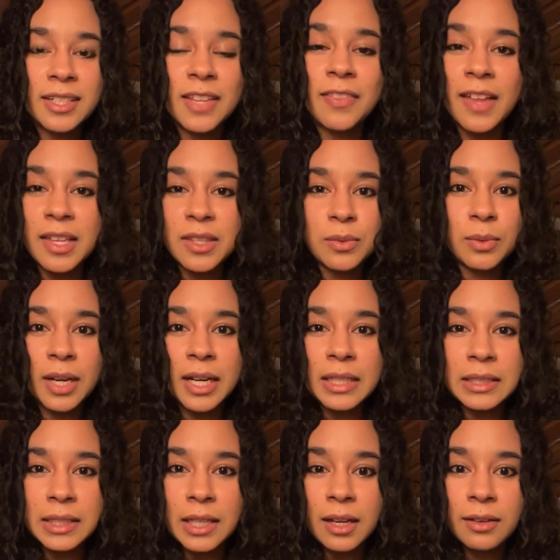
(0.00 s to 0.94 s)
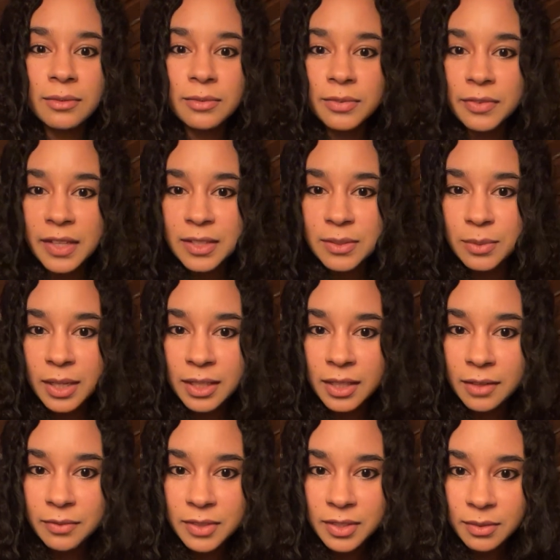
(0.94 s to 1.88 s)
And that's what I love. That's what I
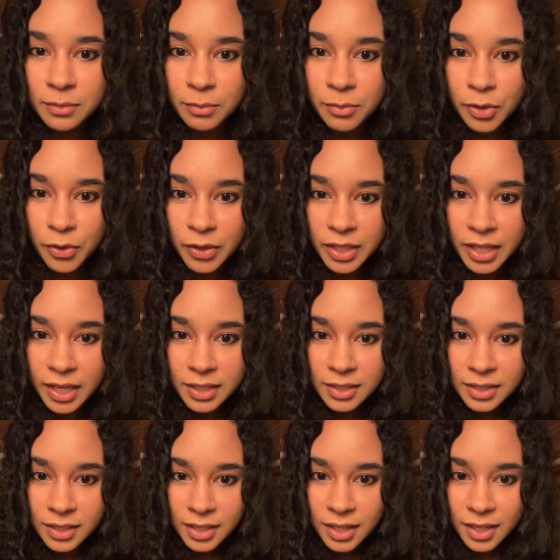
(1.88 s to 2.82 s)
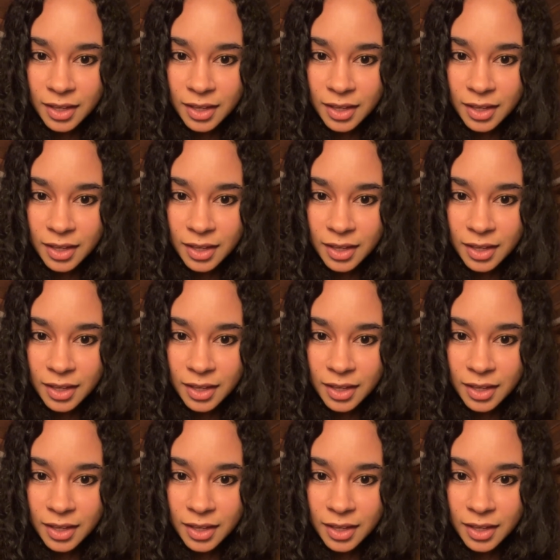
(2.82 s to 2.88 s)
love to create.